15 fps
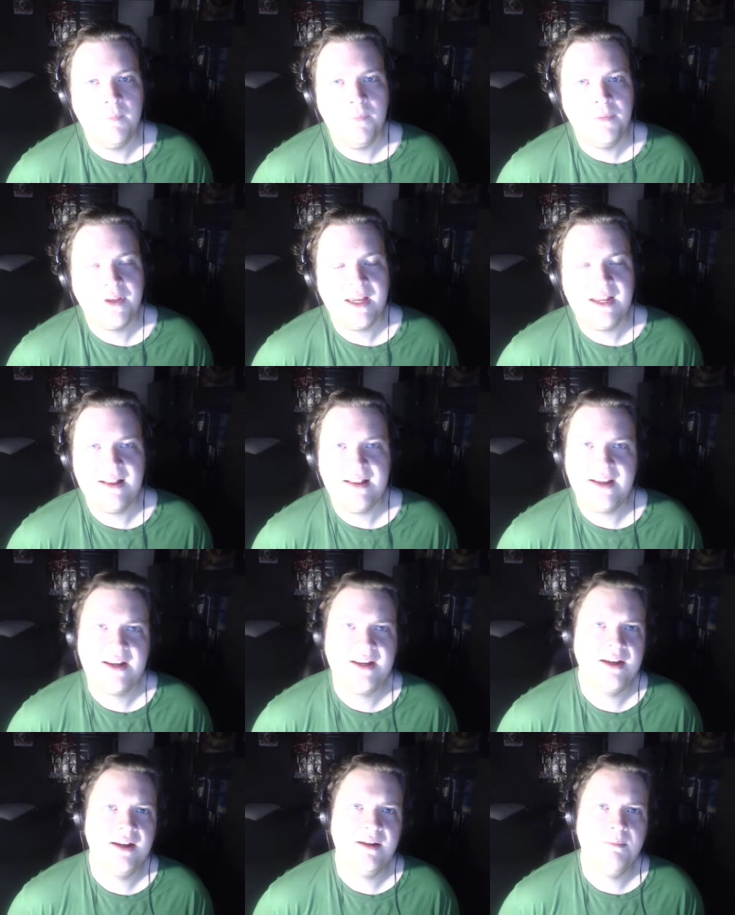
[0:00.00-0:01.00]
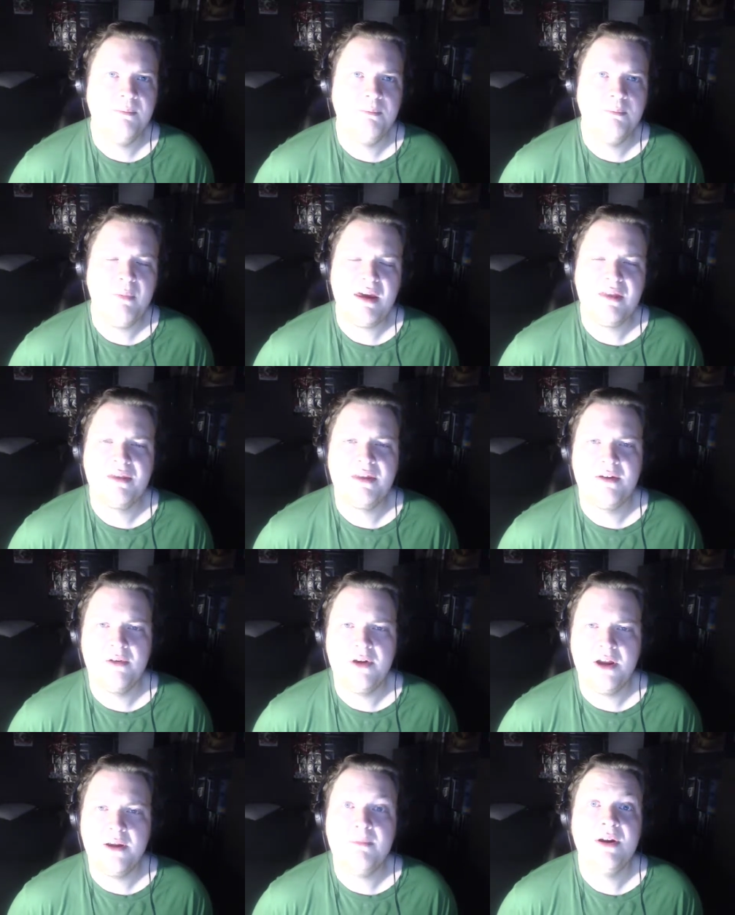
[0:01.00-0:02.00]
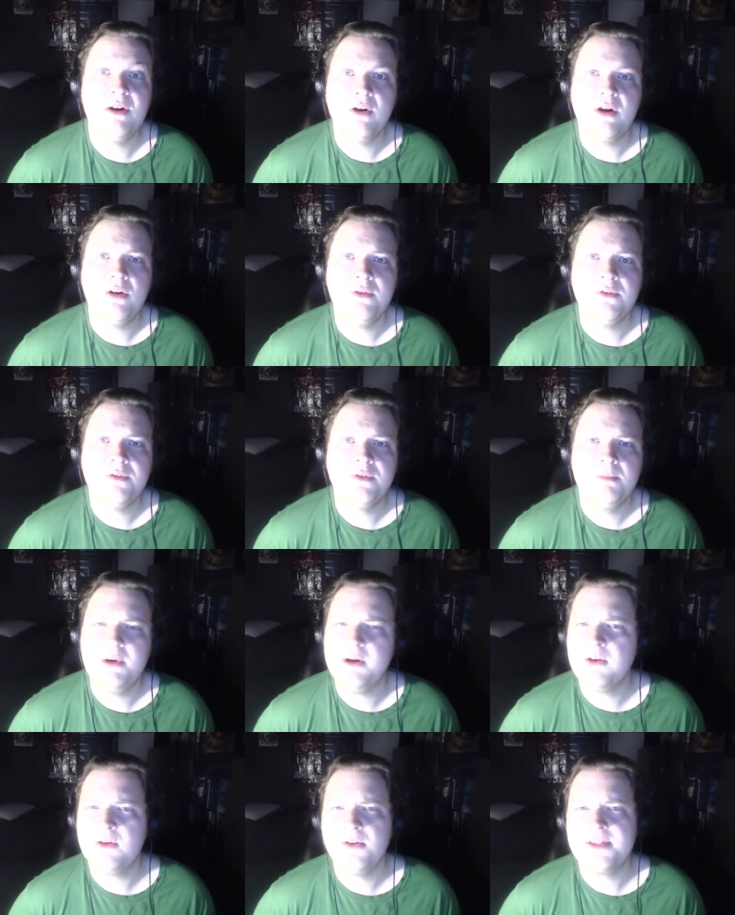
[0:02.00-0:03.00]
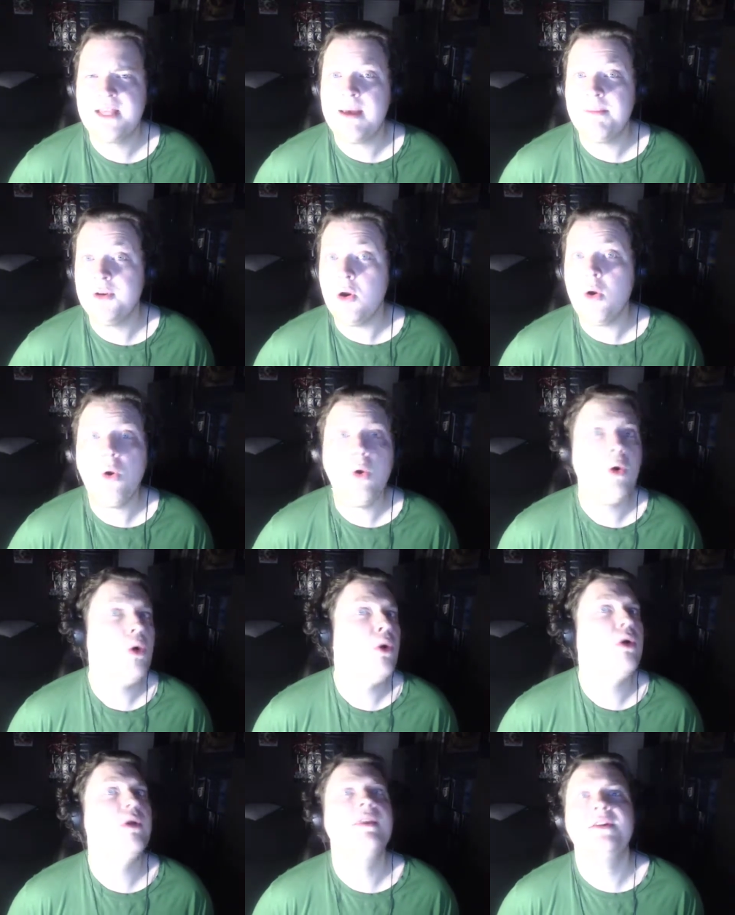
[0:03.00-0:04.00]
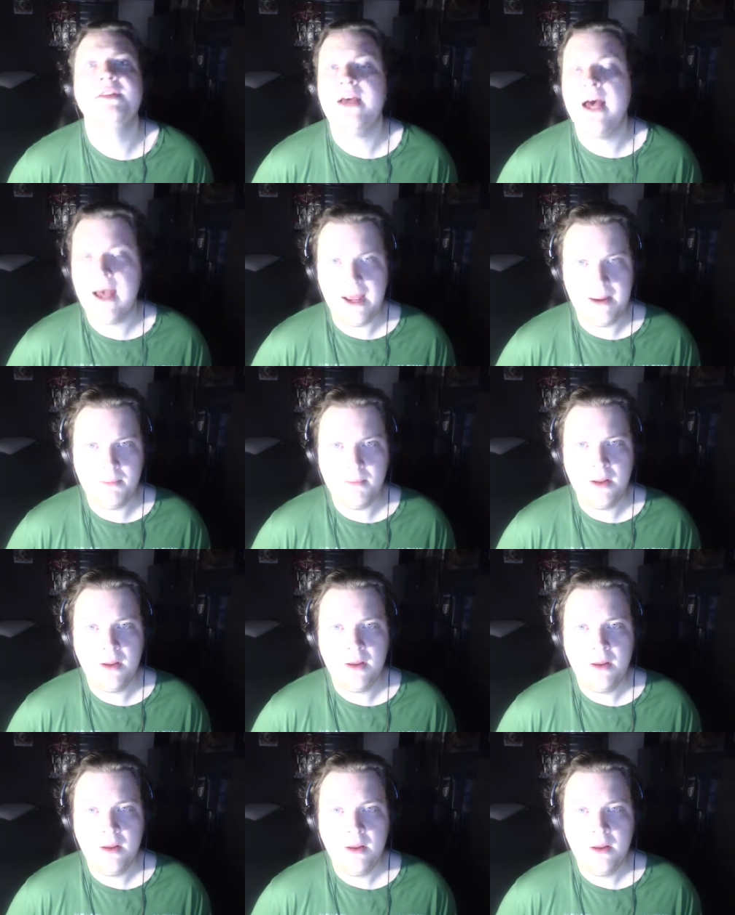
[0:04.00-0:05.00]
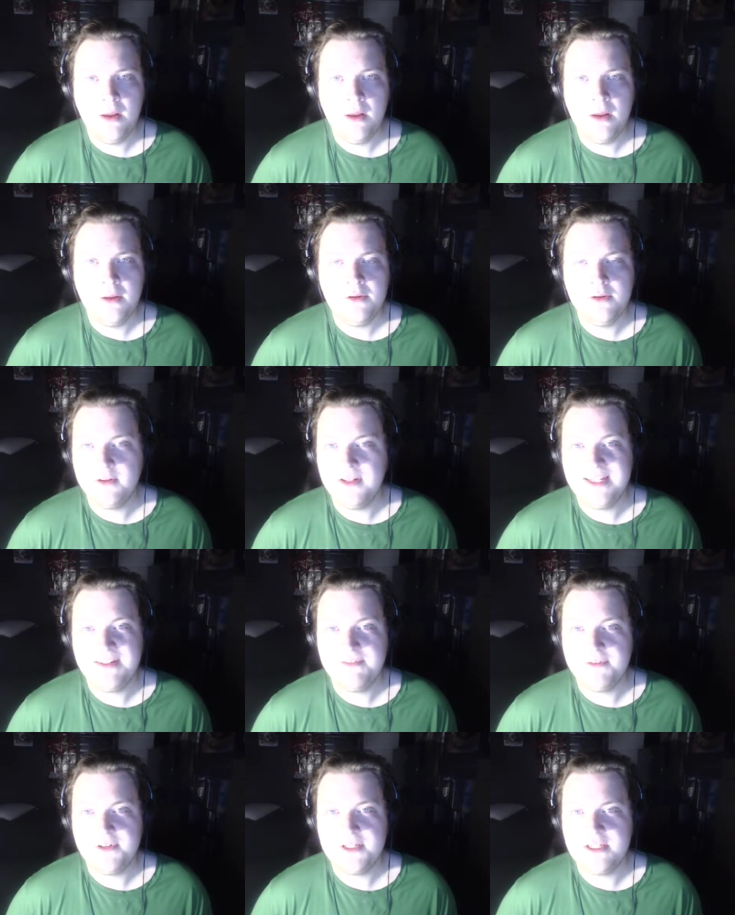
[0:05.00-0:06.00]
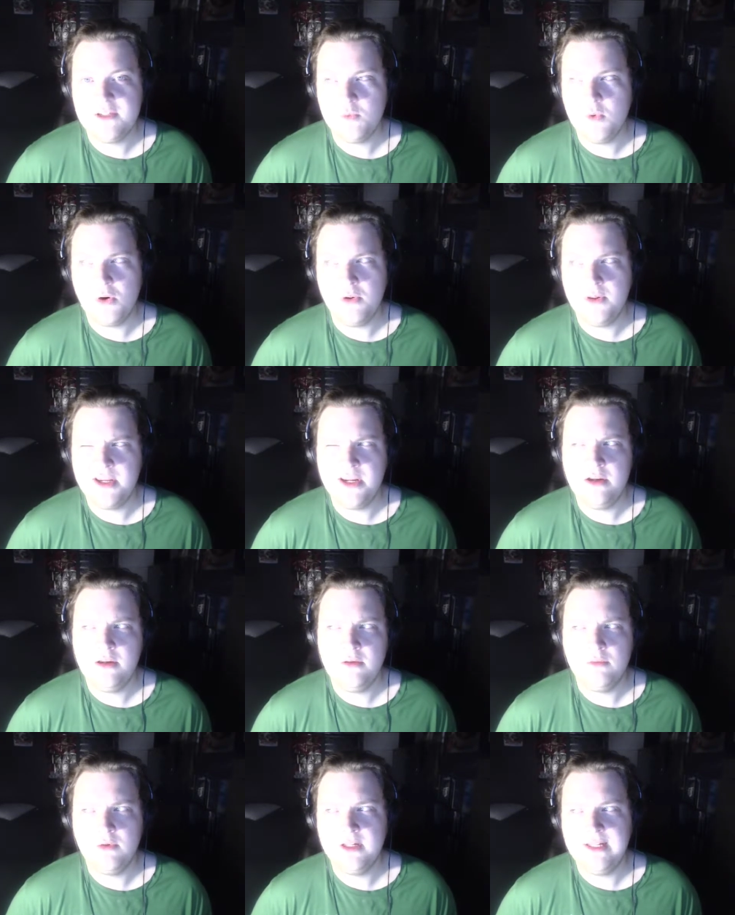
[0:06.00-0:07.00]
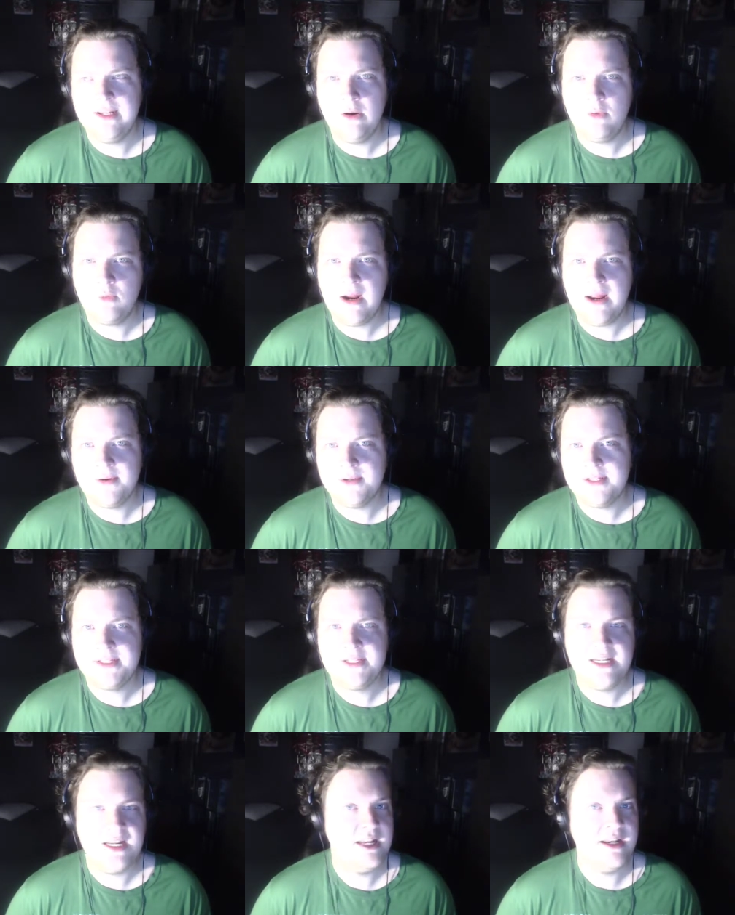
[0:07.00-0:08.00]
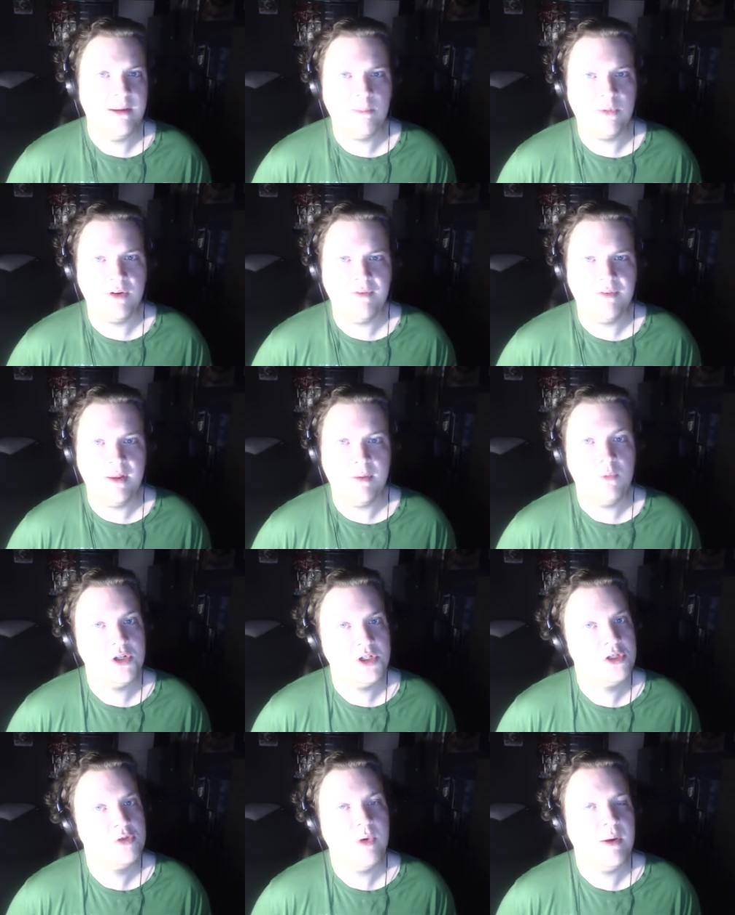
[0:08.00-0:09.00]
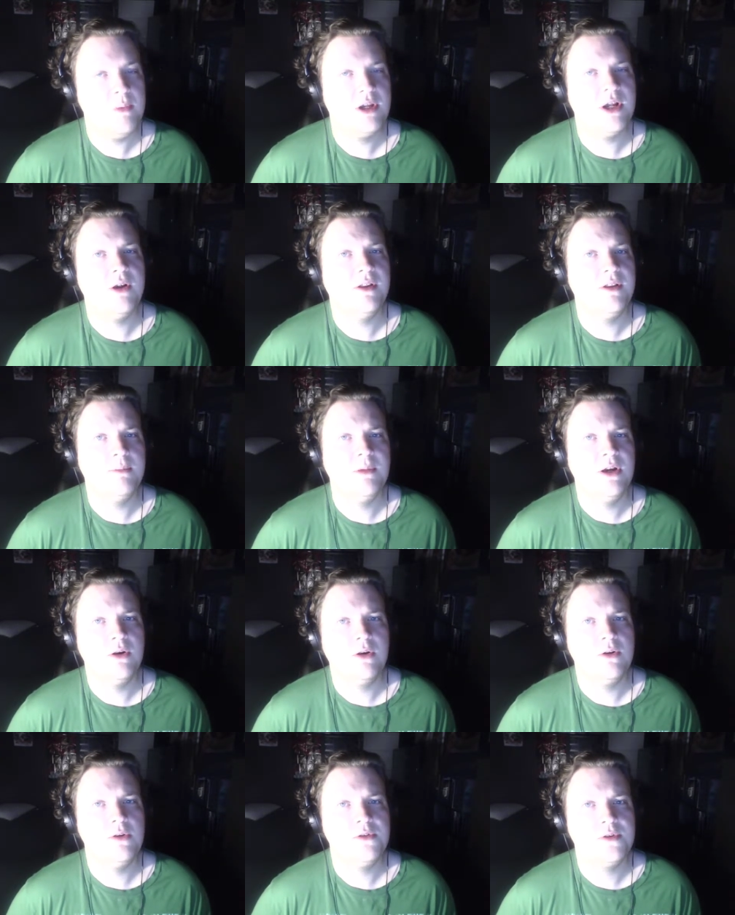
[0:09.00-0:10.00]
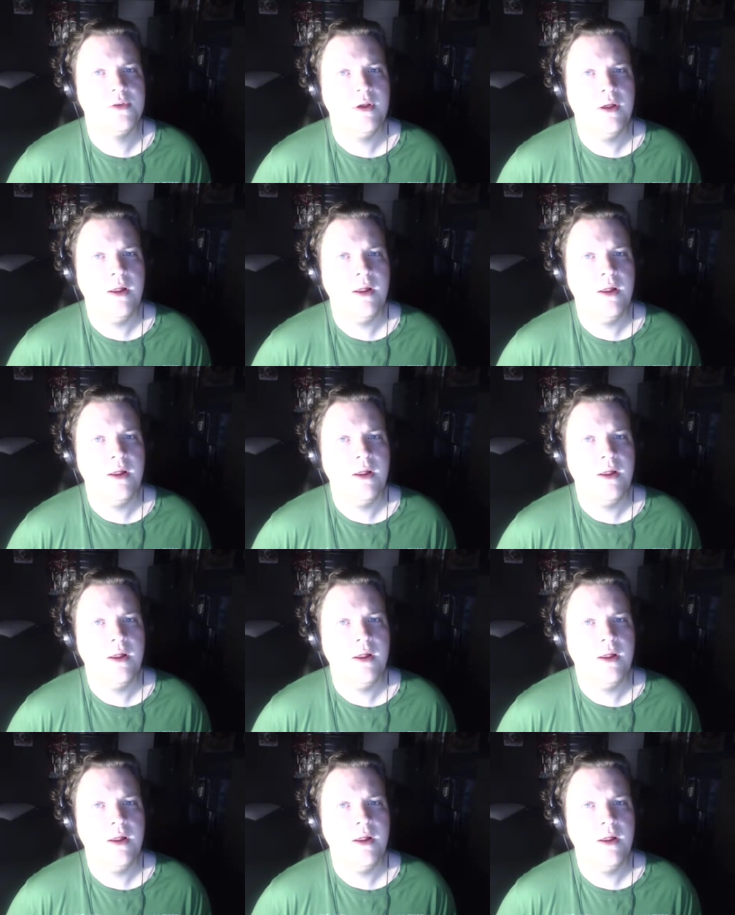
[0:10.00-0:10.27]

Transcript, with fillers: Kind of like um, my theory on miracles. Miracles happen all the time. The only difference is we're only really around to see a number of them, which is why we call them miracles.